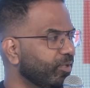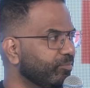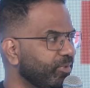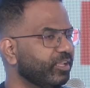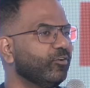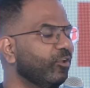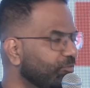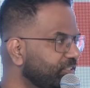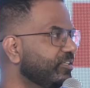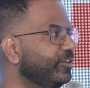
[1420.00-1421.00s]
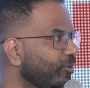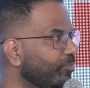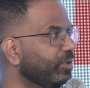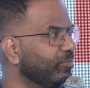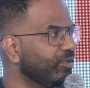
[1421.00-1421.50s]
making all of this
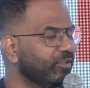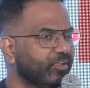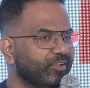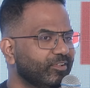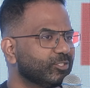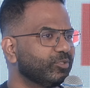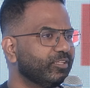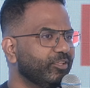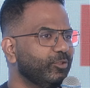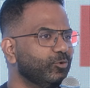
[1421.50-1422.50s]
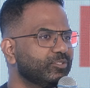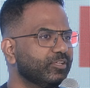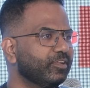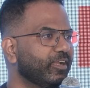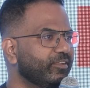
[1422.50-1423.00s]
interoperable, so that the
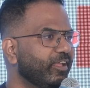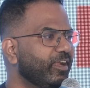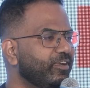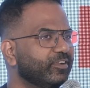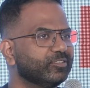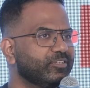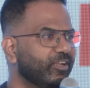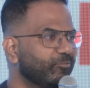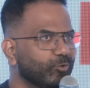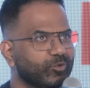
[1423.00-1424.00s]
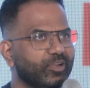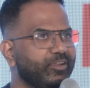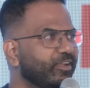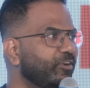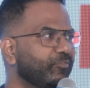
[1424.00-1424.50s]
user at the end doesn't have to
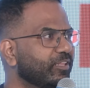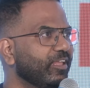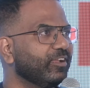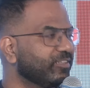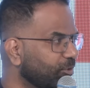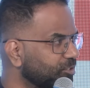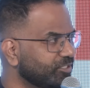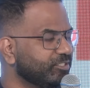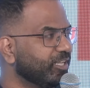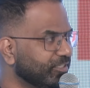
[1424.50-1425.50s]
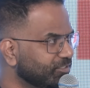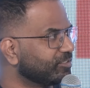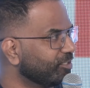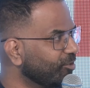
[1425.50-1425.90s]
contend with like 1,000 chains,